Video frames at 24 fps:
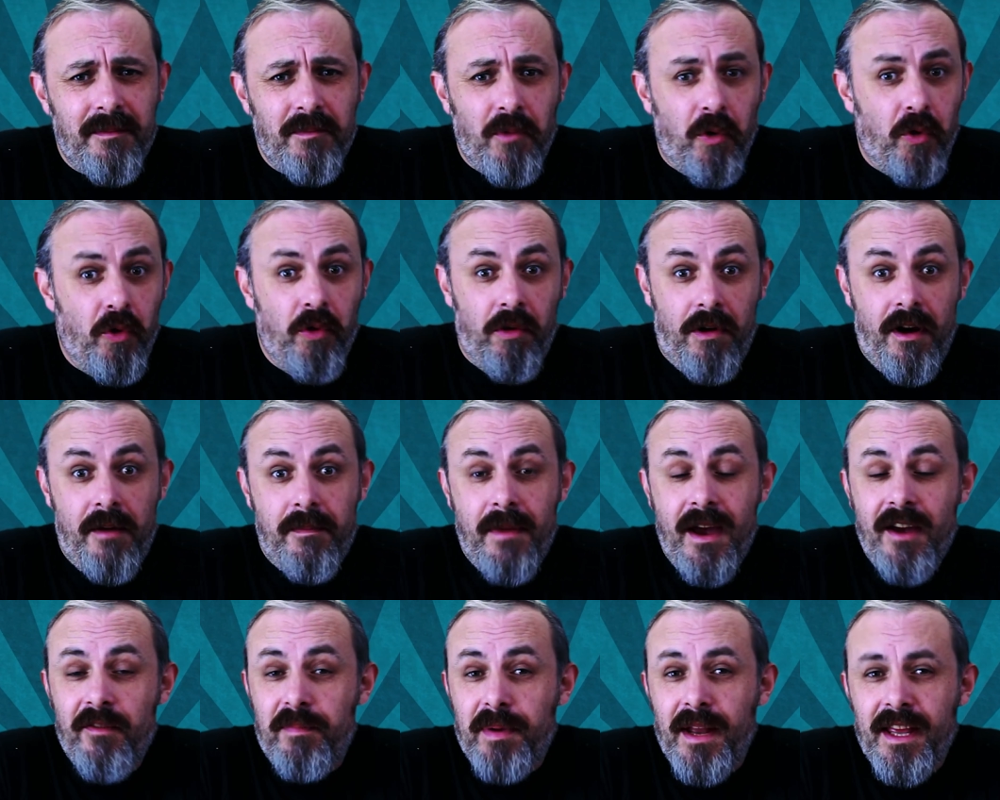Or I
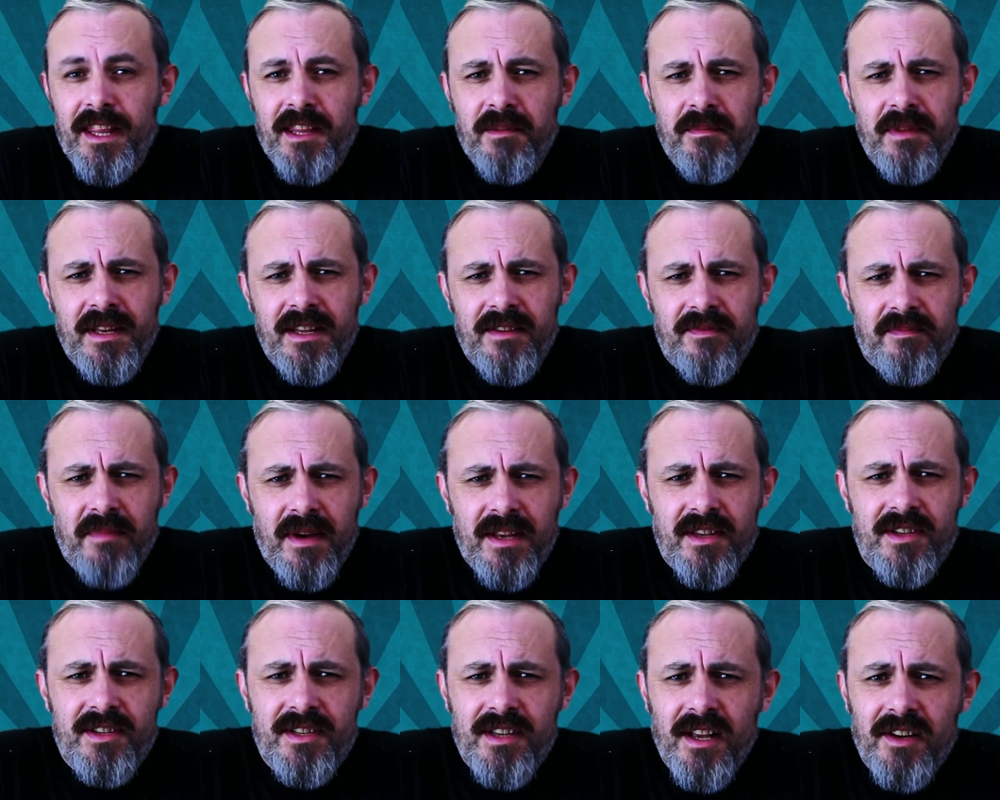may have played them and they've
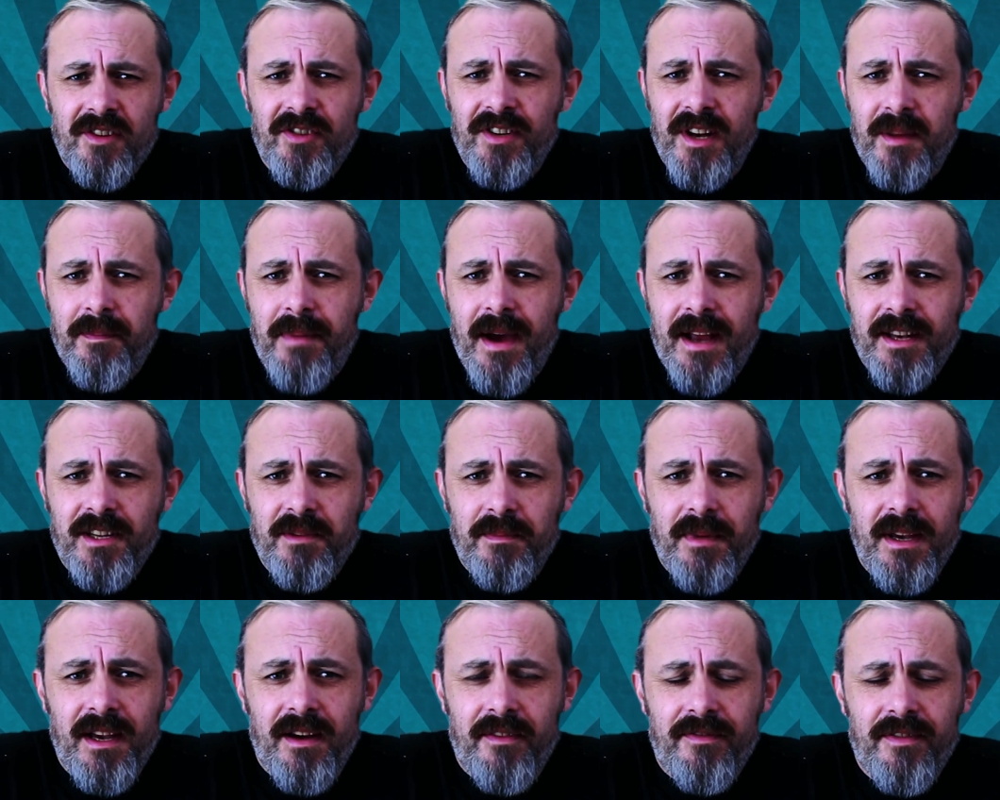made such an impact
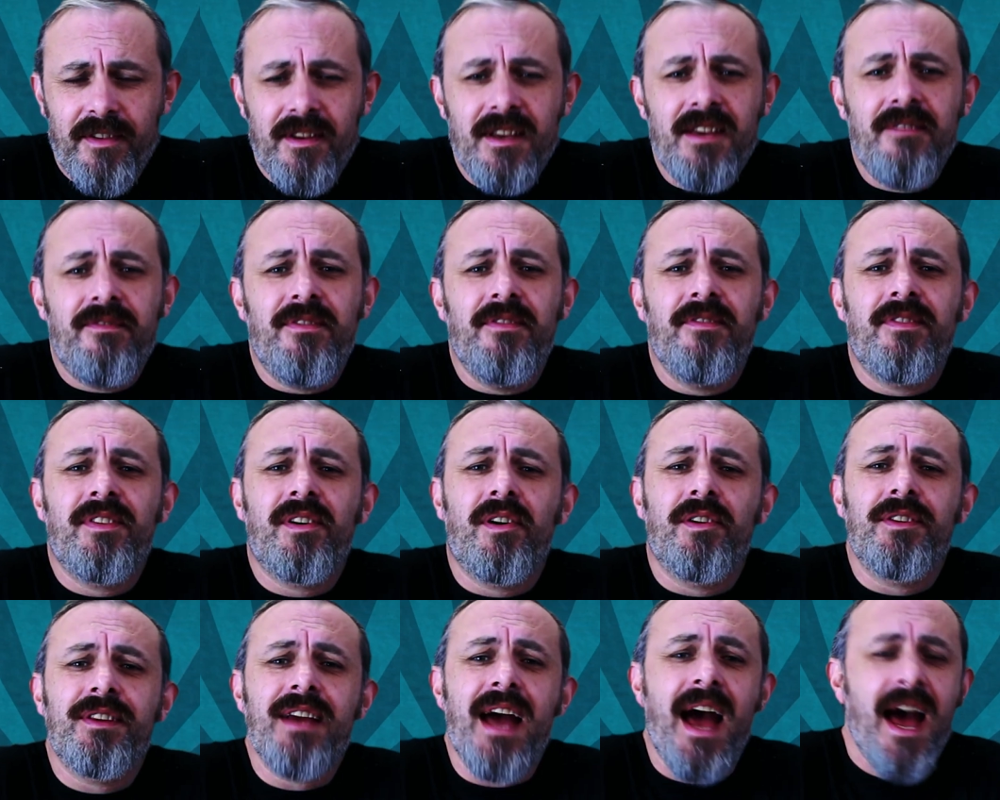on me, I've even
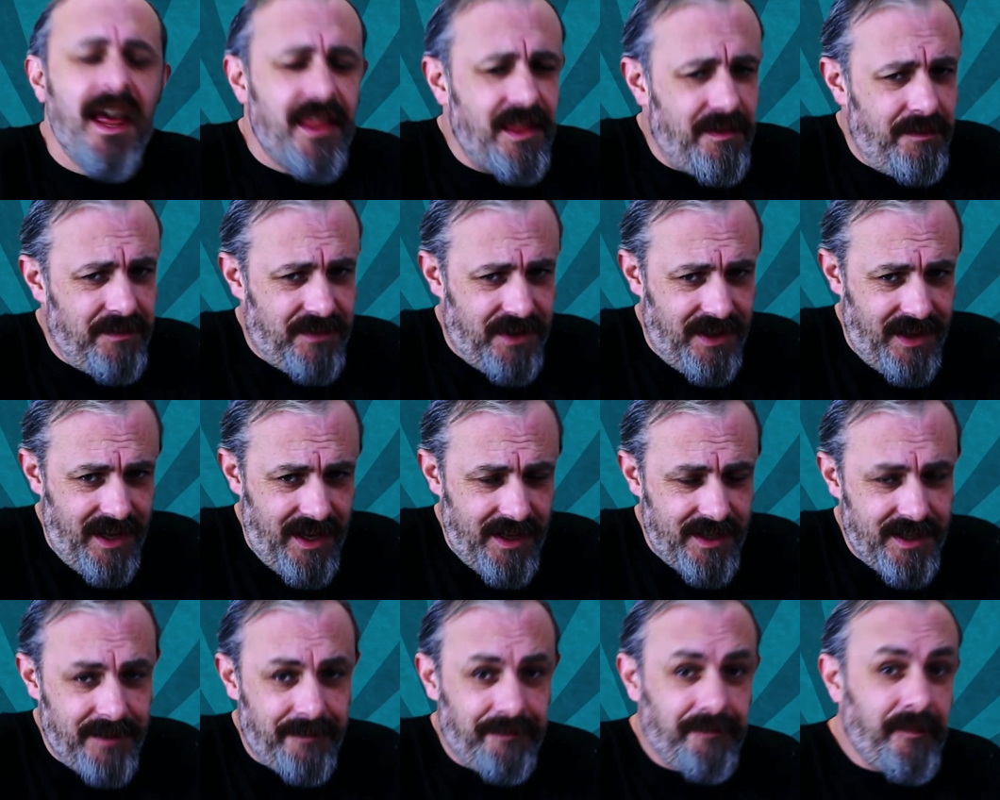forgot to add them to
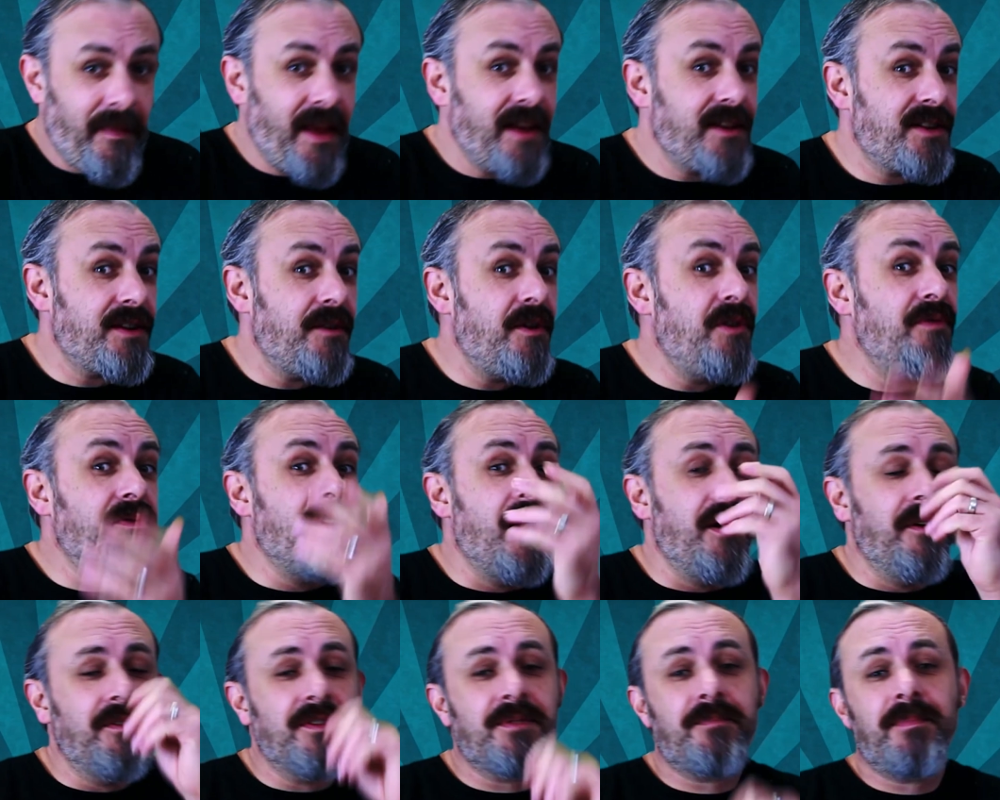this. So who
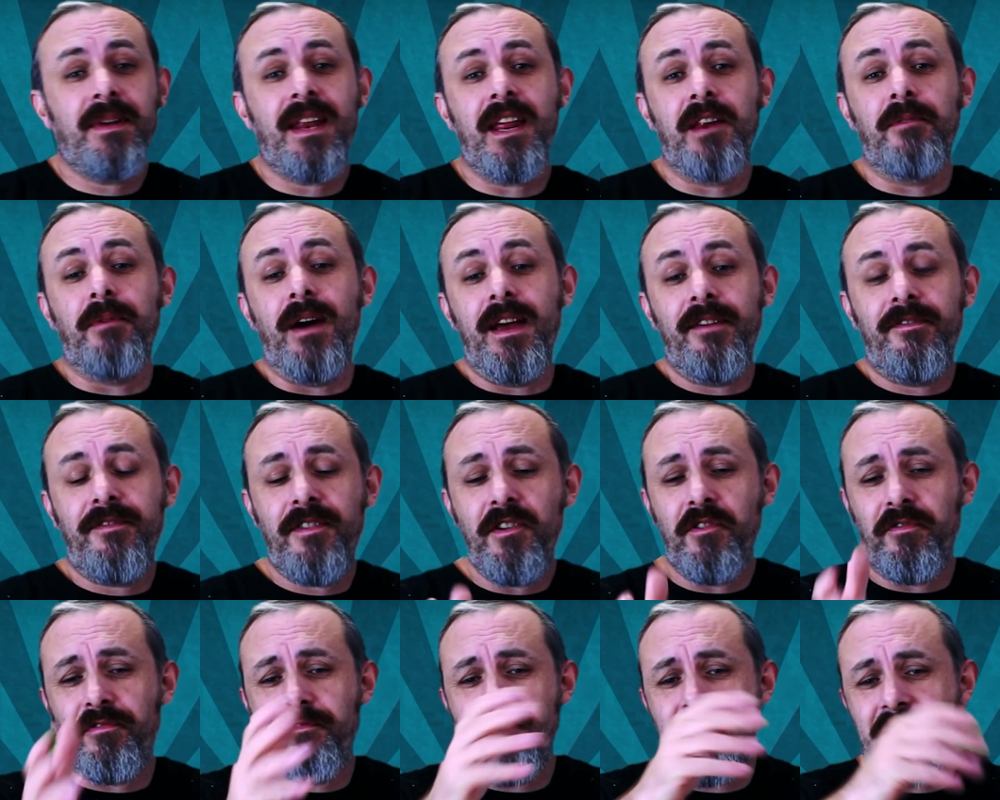knows? But anyway,
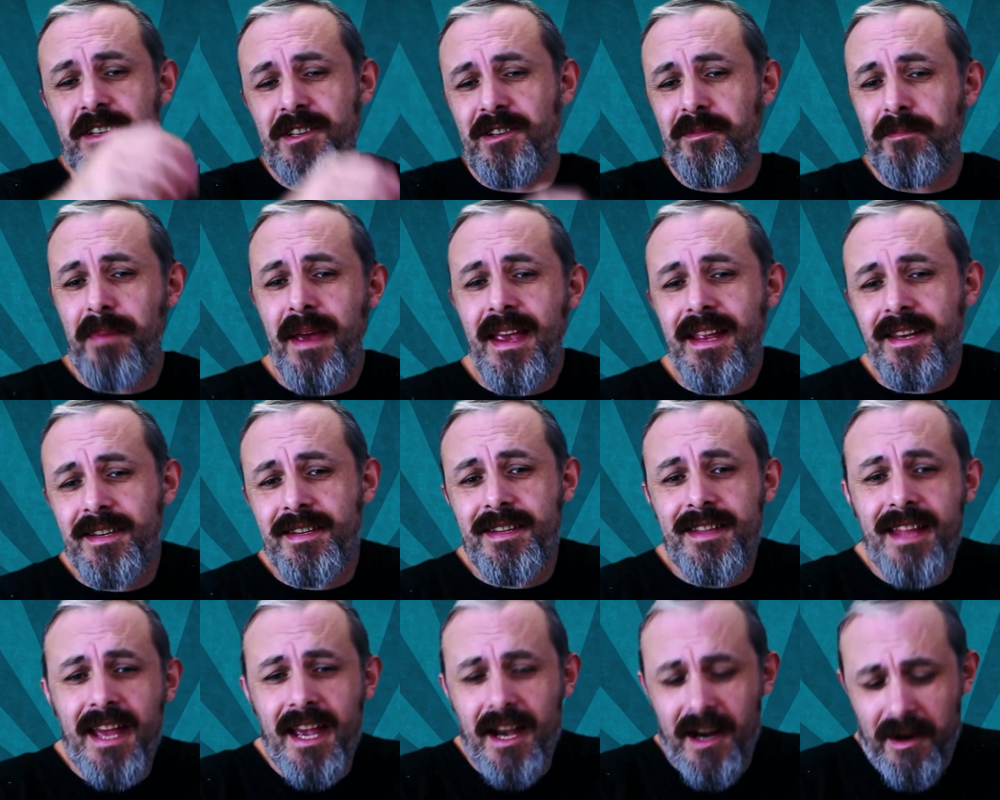feel free to
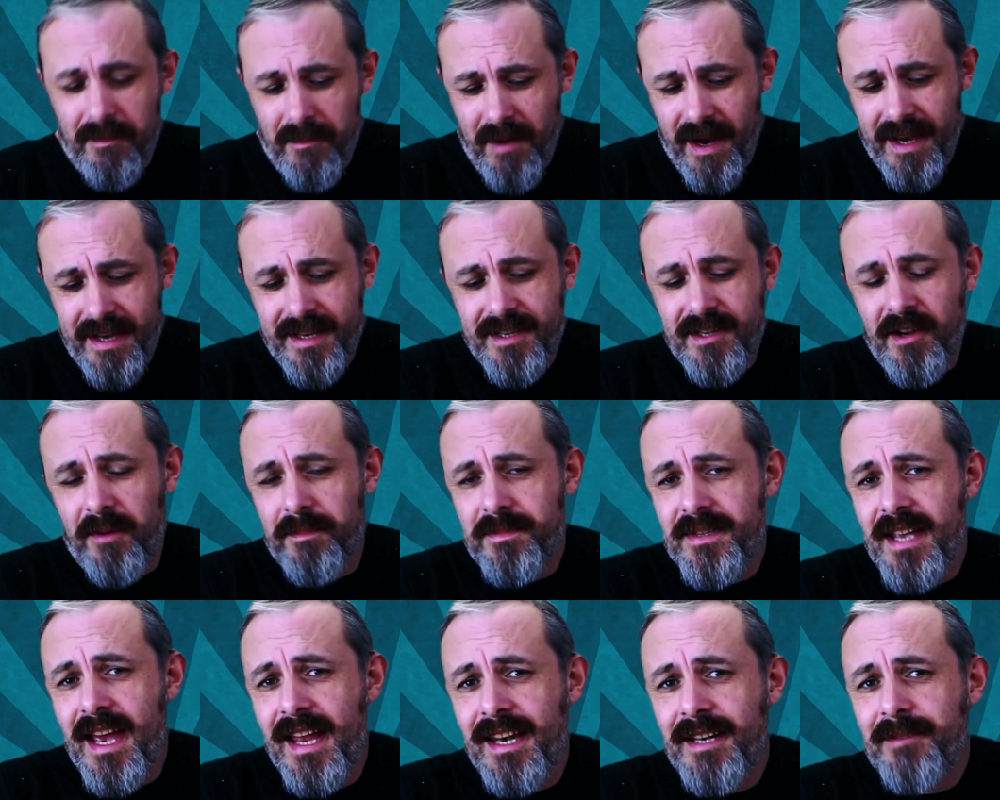debate. They are my
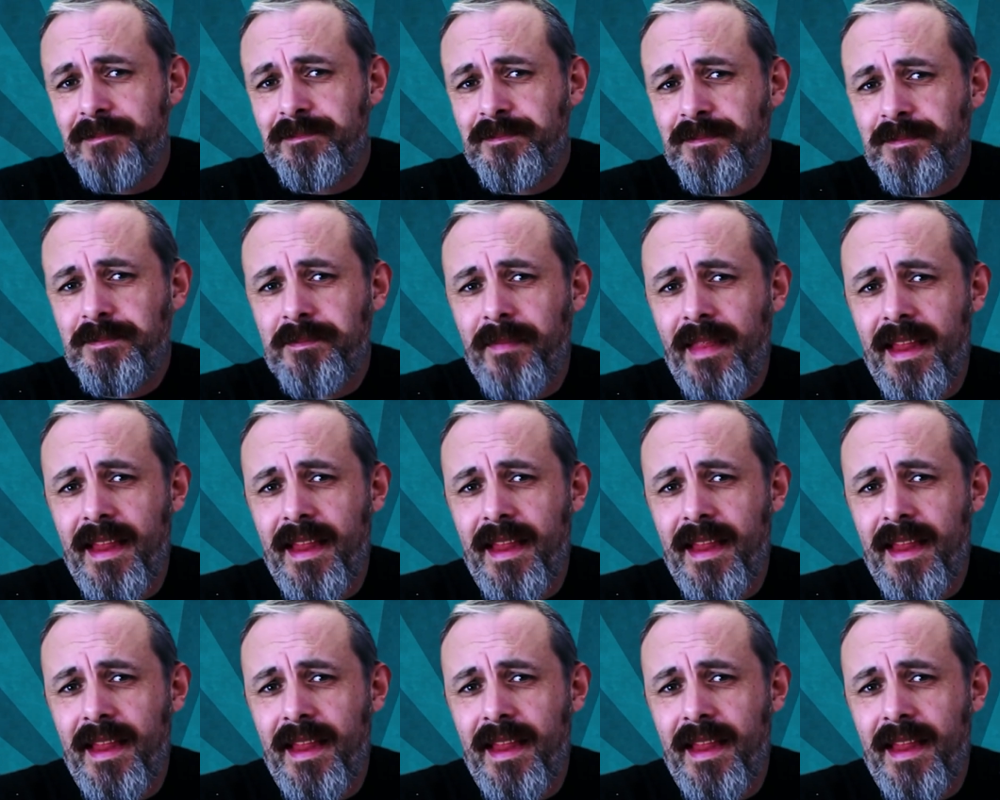top 10.